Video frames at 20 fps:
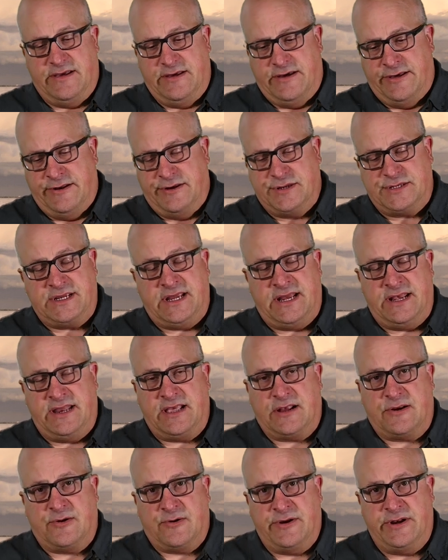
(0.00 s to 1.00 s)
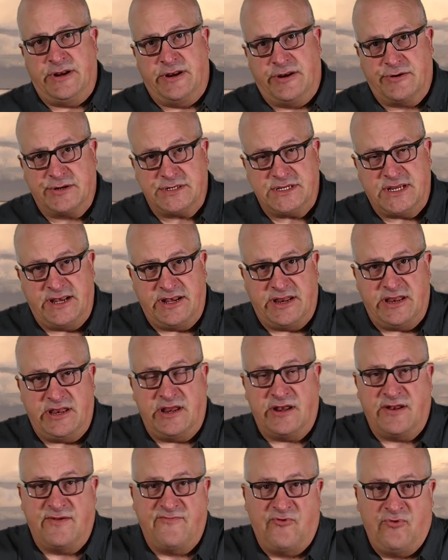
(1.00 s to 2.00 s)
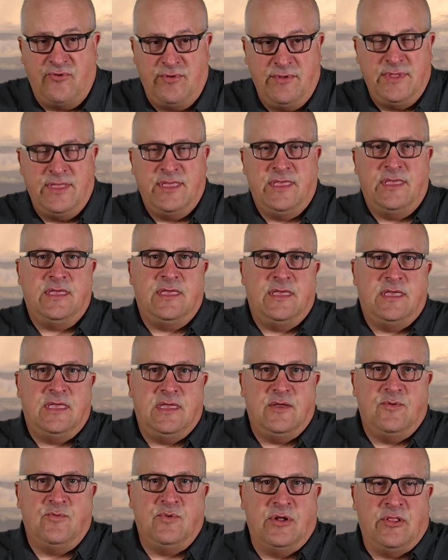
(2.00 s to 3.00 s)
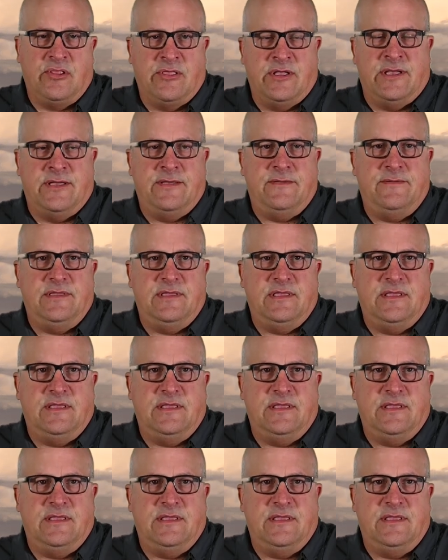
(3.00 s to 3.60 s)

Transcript: Understand that current, understand that interval will uh,